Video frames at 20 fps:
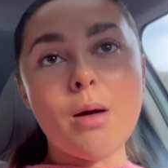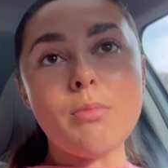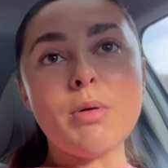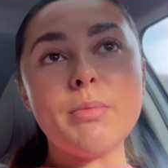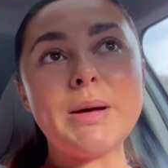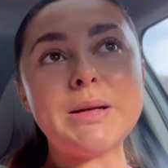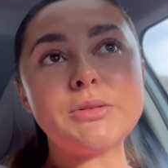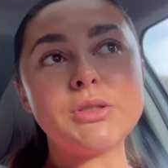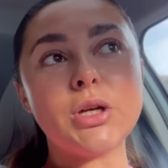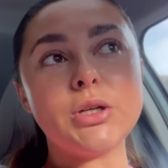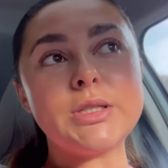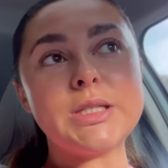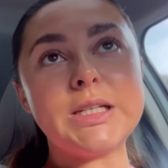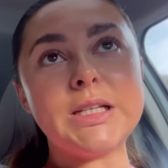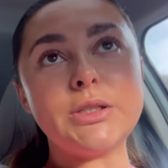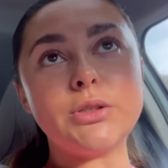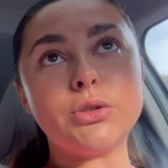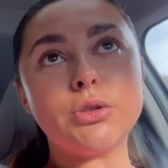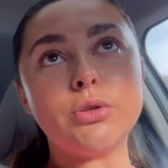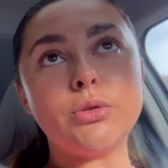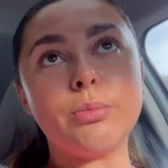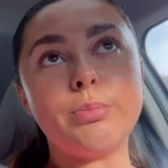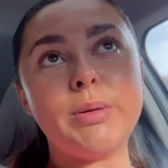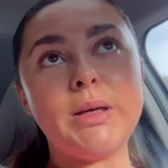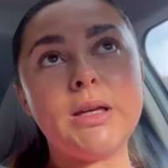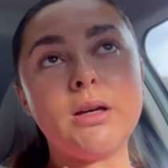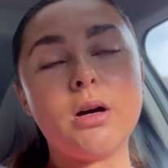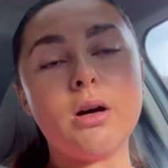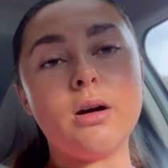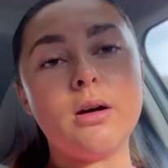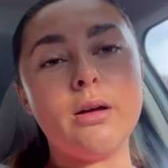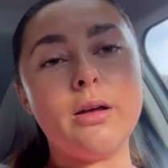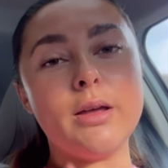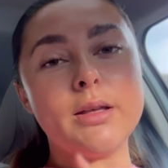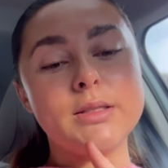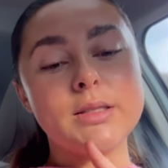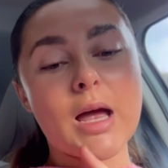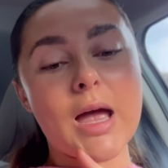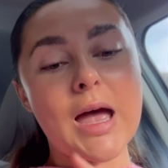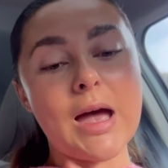I'm about to go to Lidl
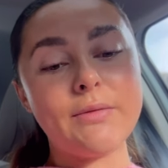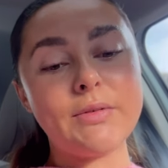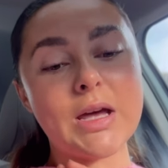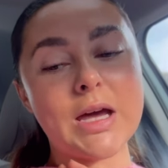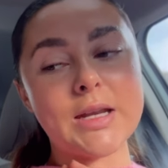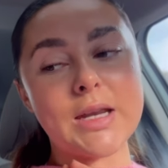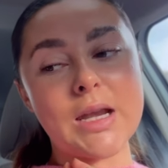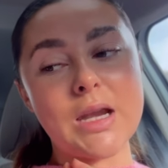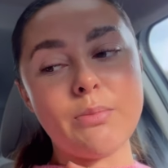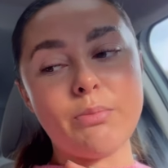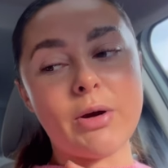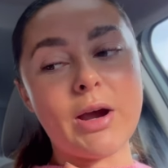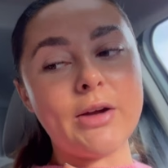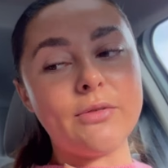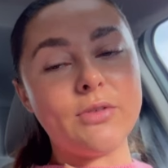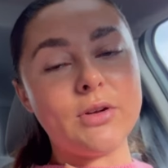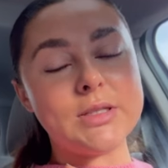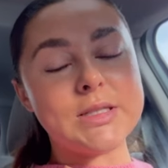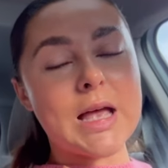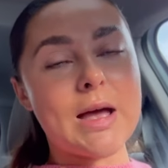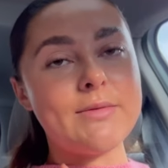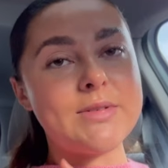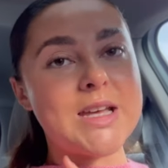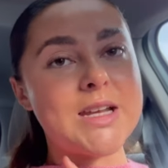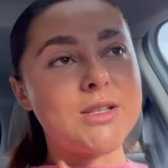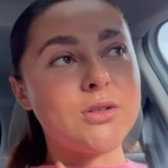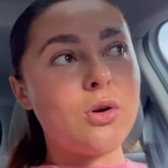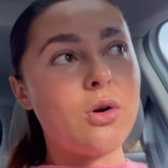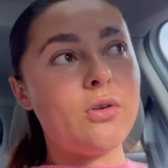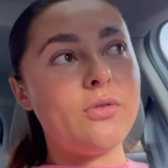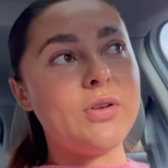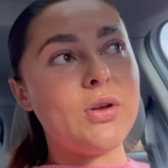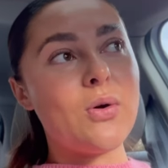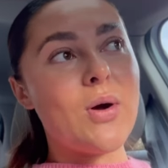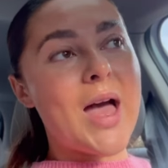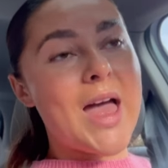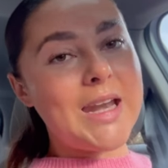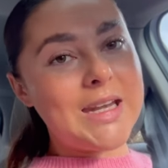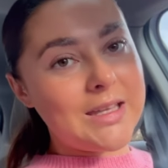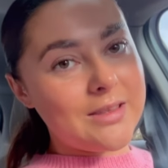because I haven't had any breakfast, I haven't had a coffee or
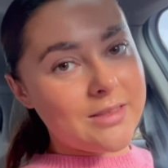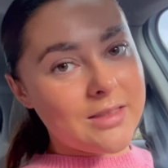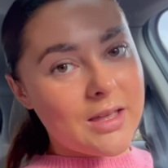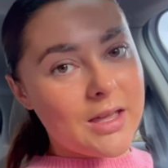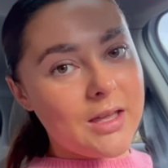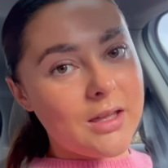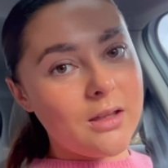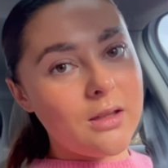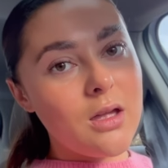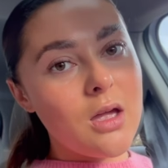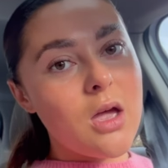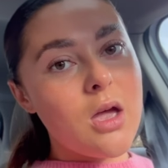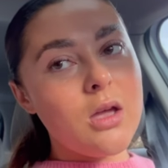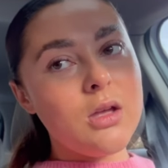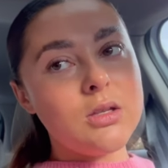anything,